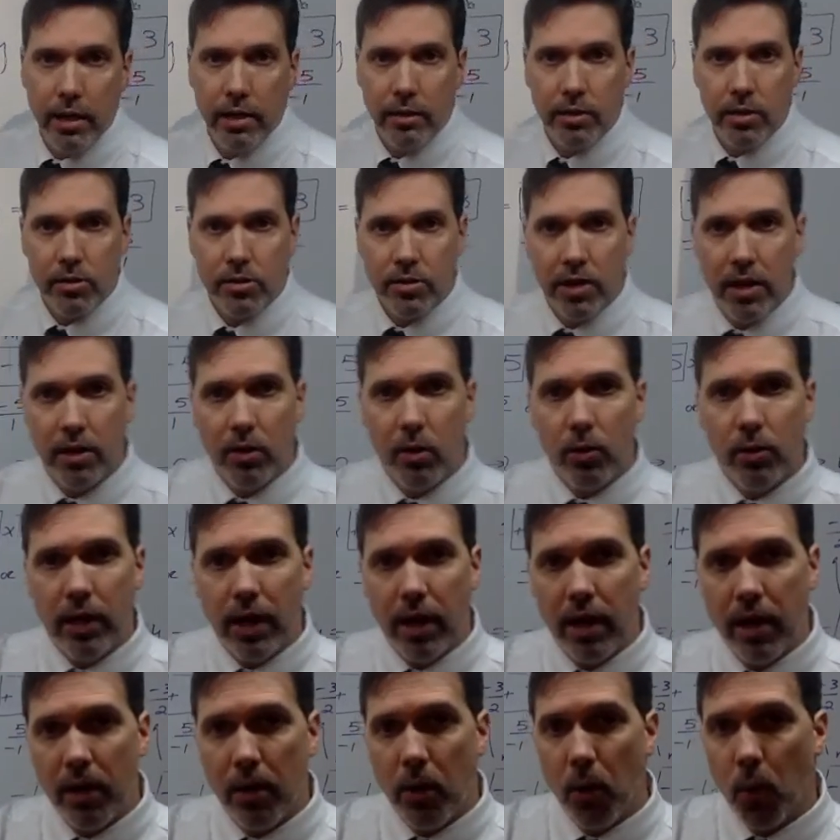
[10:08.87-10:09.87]
and they're saying,
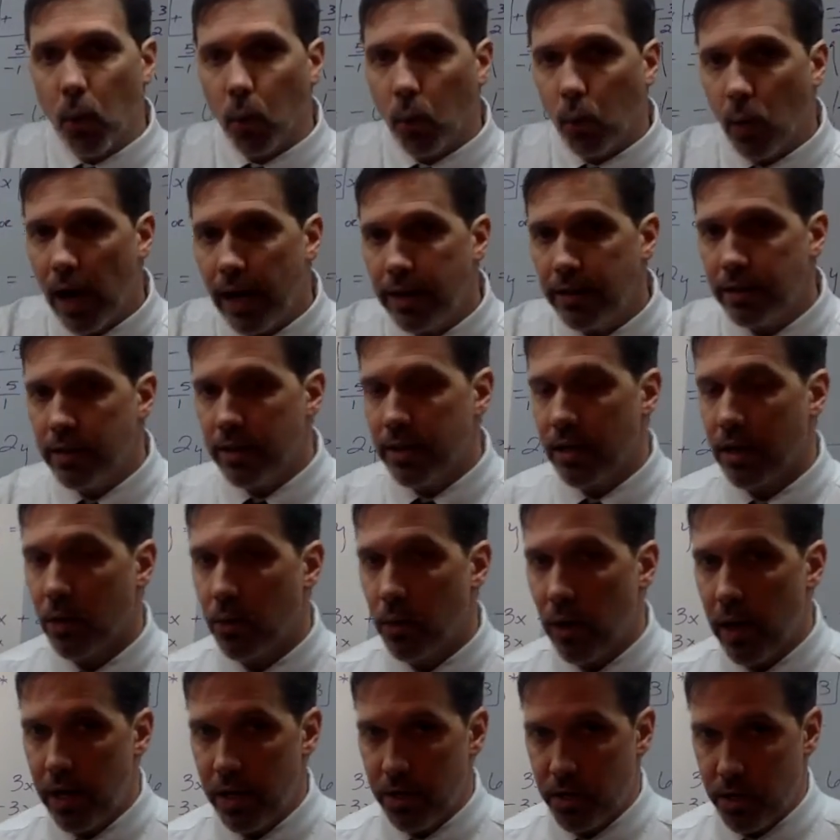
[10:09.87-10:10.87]
okay, write the
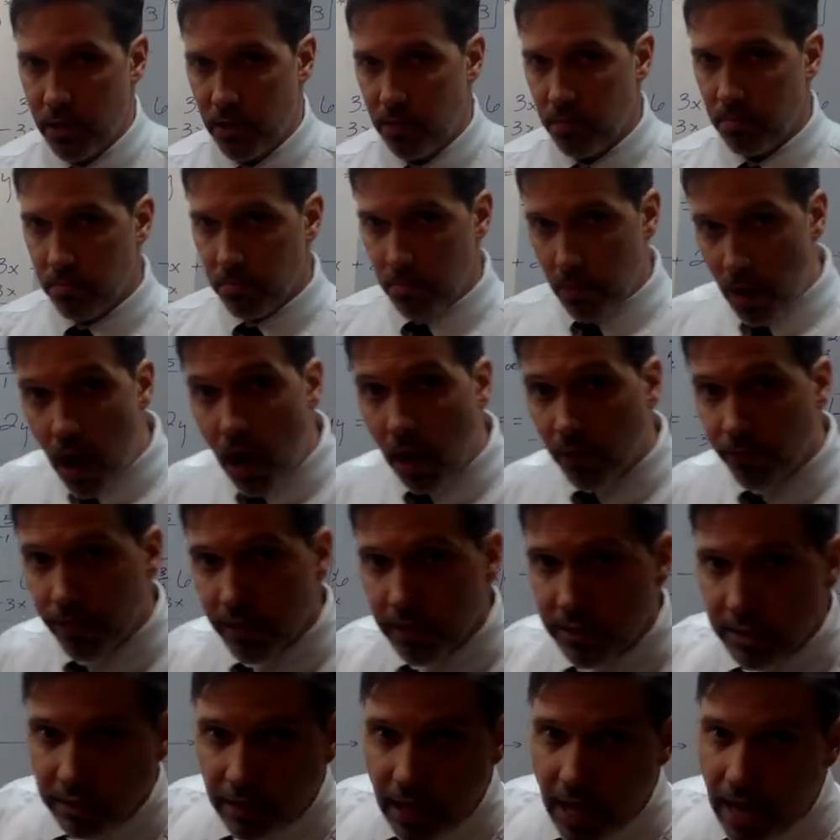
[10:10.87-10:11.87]
equation of
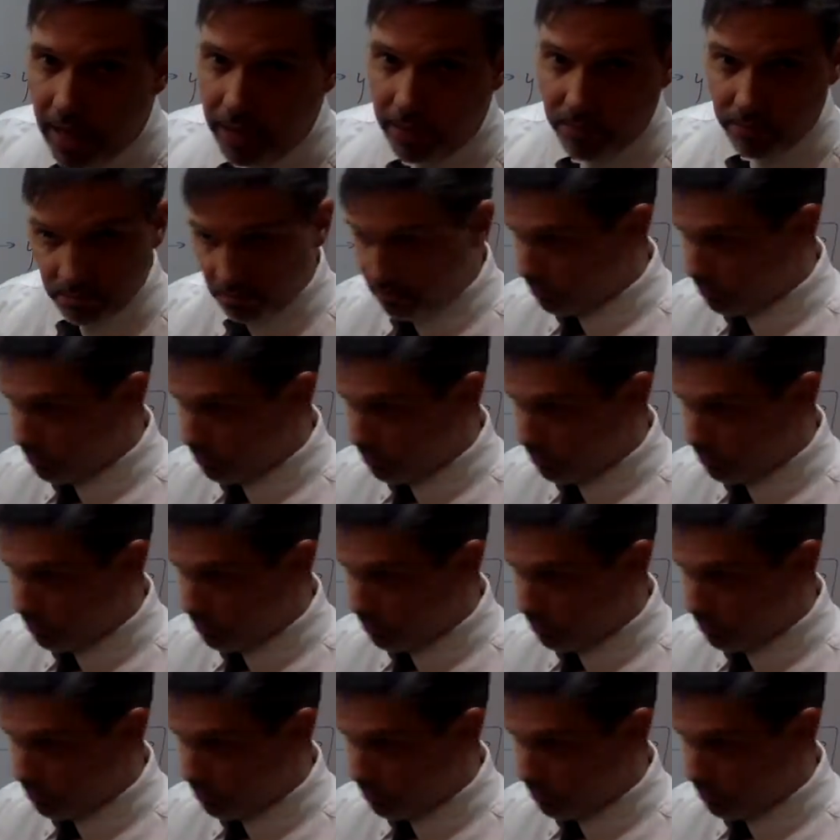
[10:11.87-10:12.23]
this line.